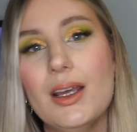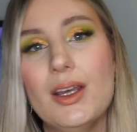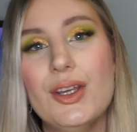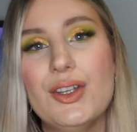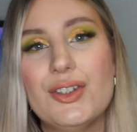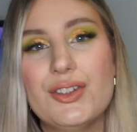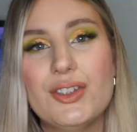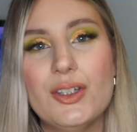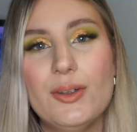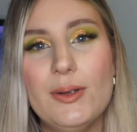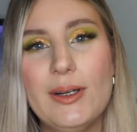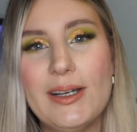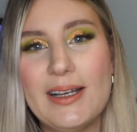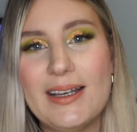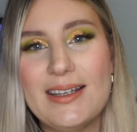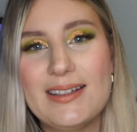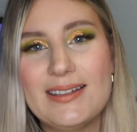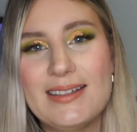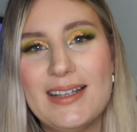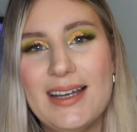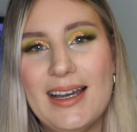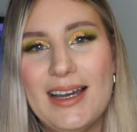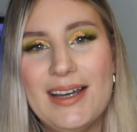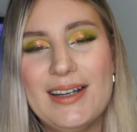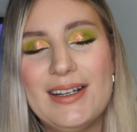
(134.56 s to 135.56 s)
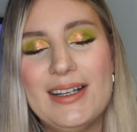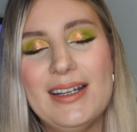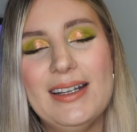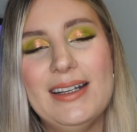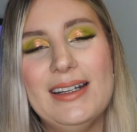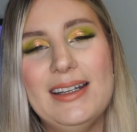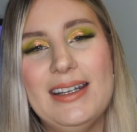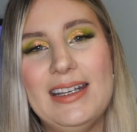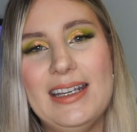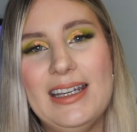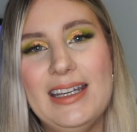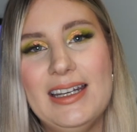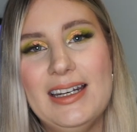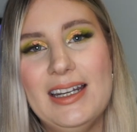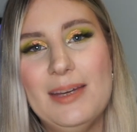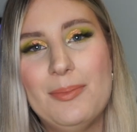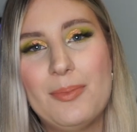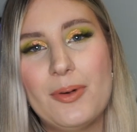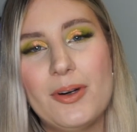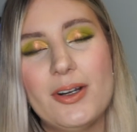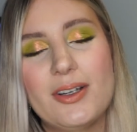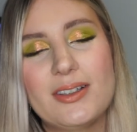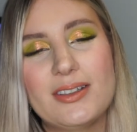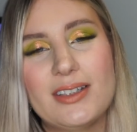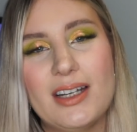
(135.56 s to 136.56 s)
So like I said, the lip
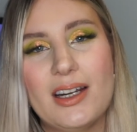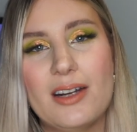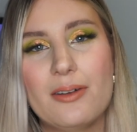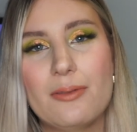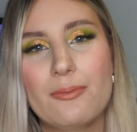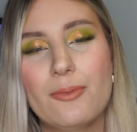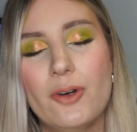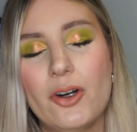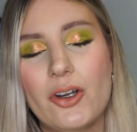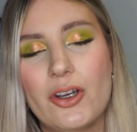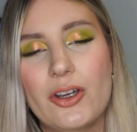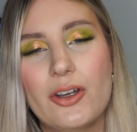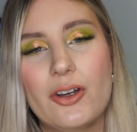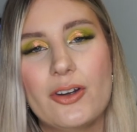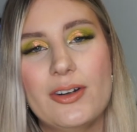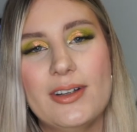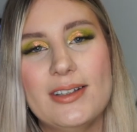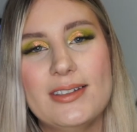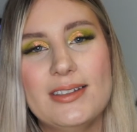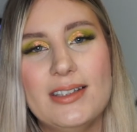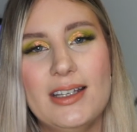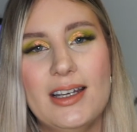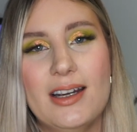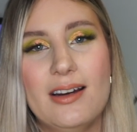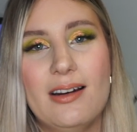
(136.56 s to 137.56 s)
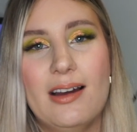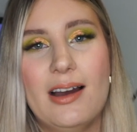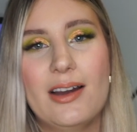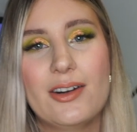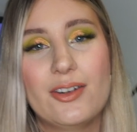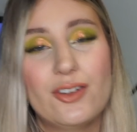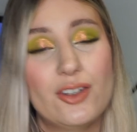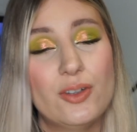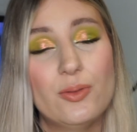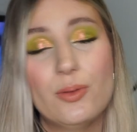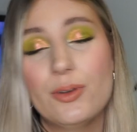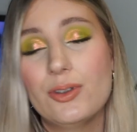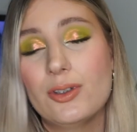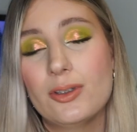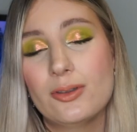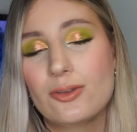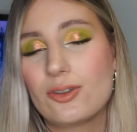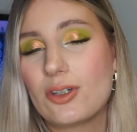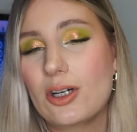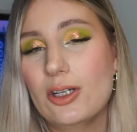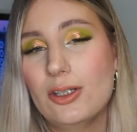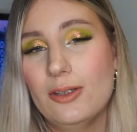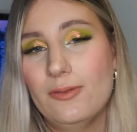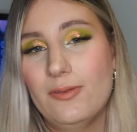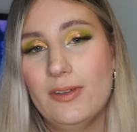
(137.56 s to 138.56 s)
products that I'm working on this year, I do want to
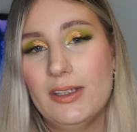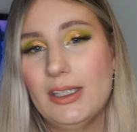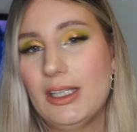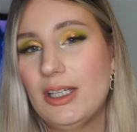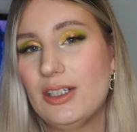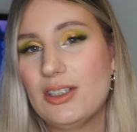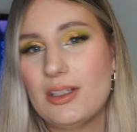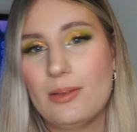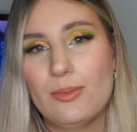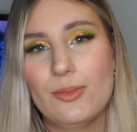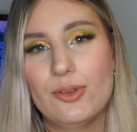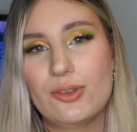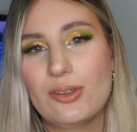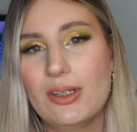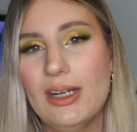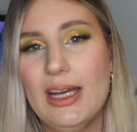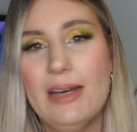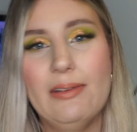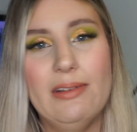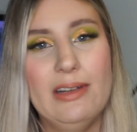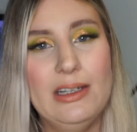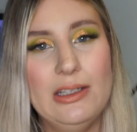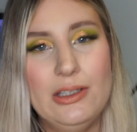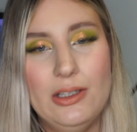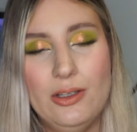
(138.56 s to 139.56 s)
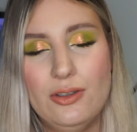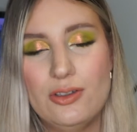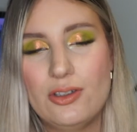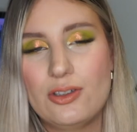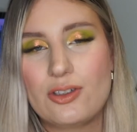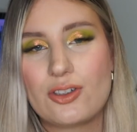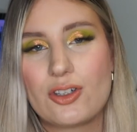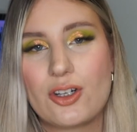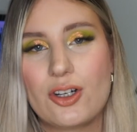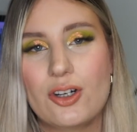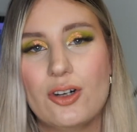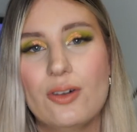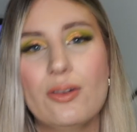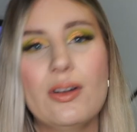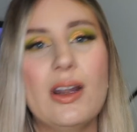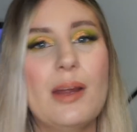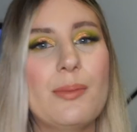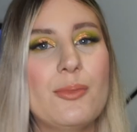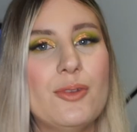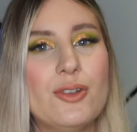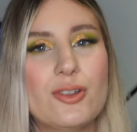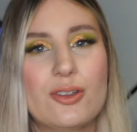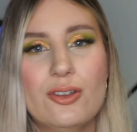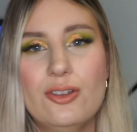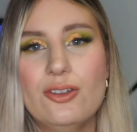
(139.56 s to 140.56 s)
try to finish. I'm not going to have any usage goal.
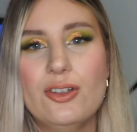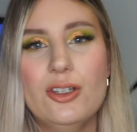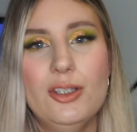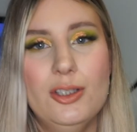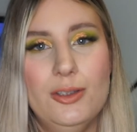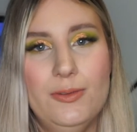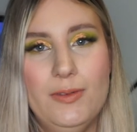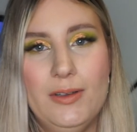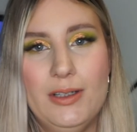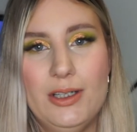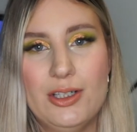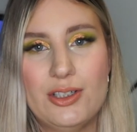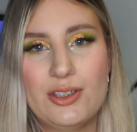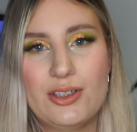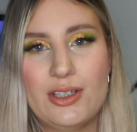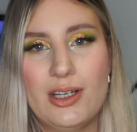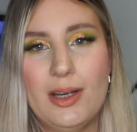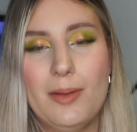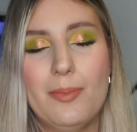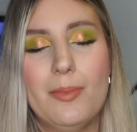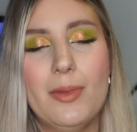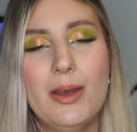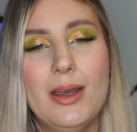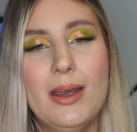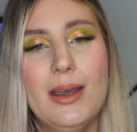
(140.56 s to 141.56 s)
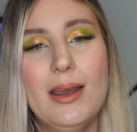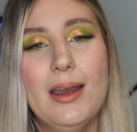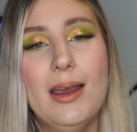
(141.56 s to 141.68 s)
I'm just going to try to finish them.